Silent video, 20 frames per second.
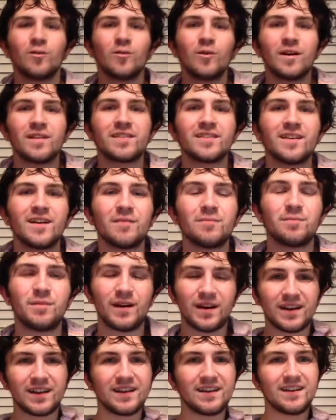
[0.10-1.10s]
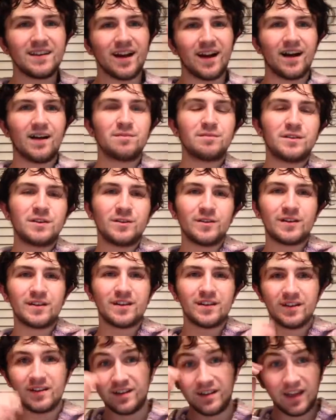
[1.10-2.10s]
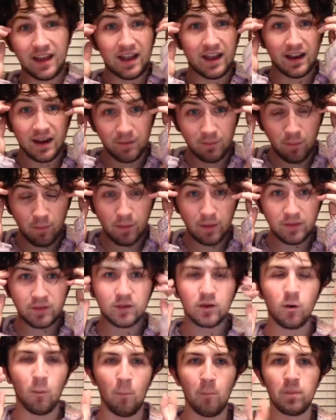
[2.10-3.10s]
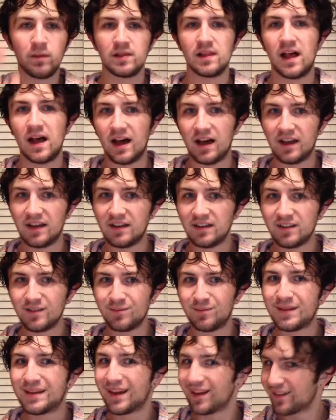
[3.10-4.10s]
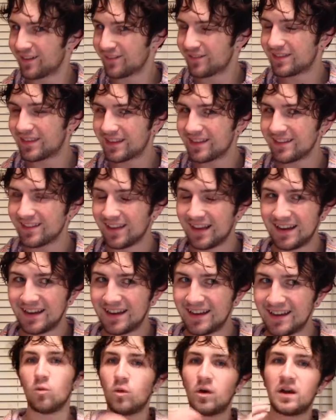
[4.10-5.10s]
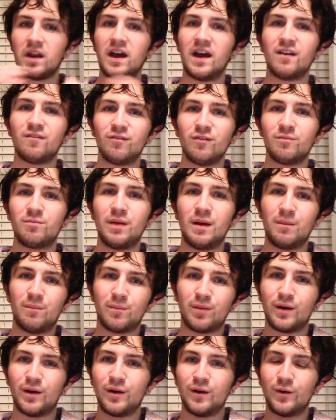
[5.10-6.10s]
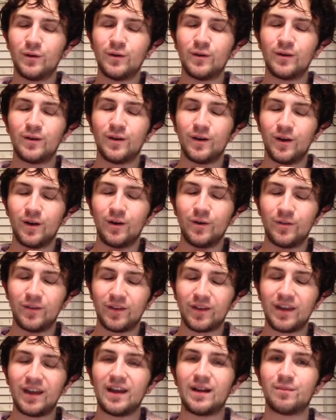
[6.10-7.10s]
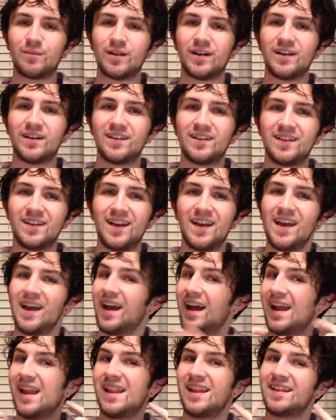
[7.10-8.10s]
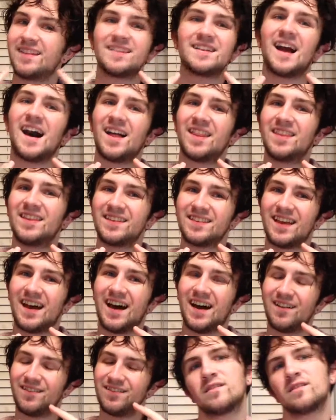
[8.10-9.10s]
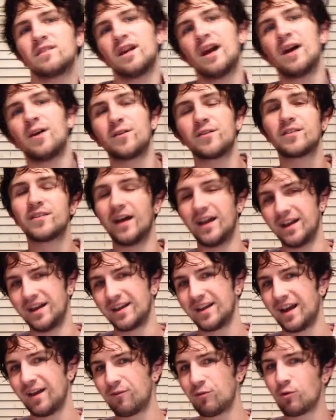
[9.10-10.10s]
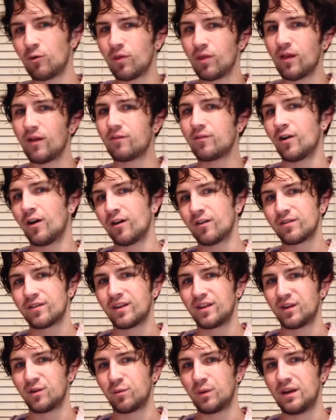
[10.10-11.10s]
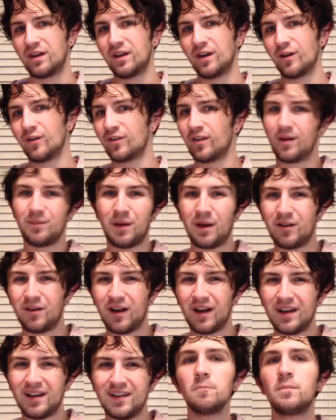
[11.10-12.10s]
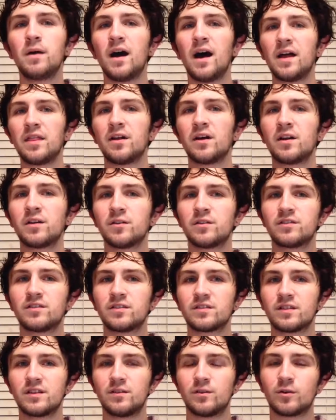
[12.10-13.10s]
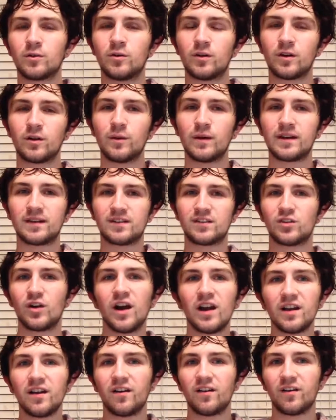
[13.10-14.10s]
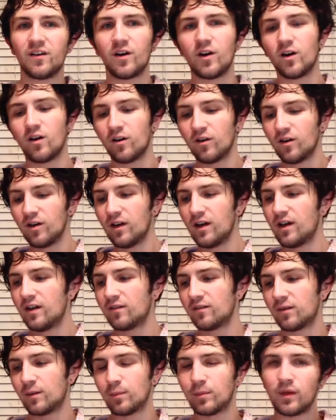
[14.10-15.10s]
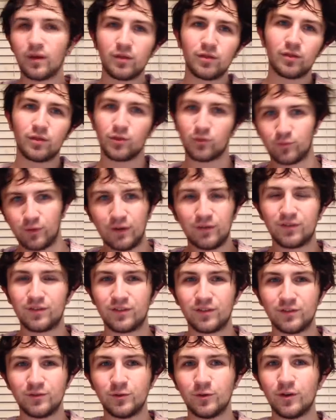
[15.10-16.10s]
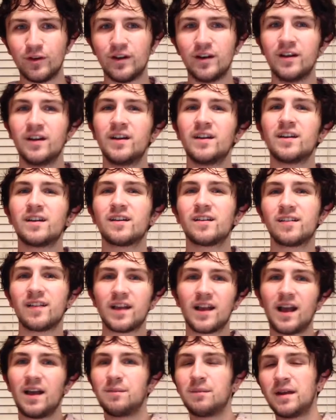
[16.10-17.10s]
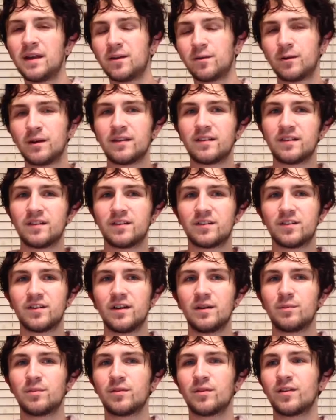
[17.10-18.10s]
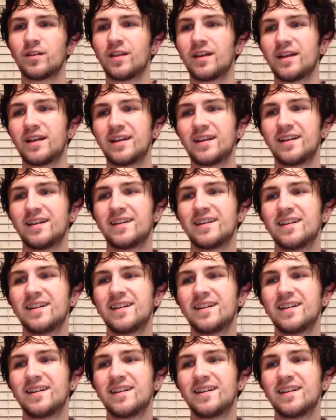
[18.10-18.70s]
what's up, buddy? I'm doing good, and I'm about to go blind because of this lighting. One half of Bent Pro owns a camera, and it is not this half. How aesthetic. Everyone loves off-center windows, am I right? But I thought I was just gonna record a quick try-on haul from the thrift store. Cause like, I made a recent trip, or like,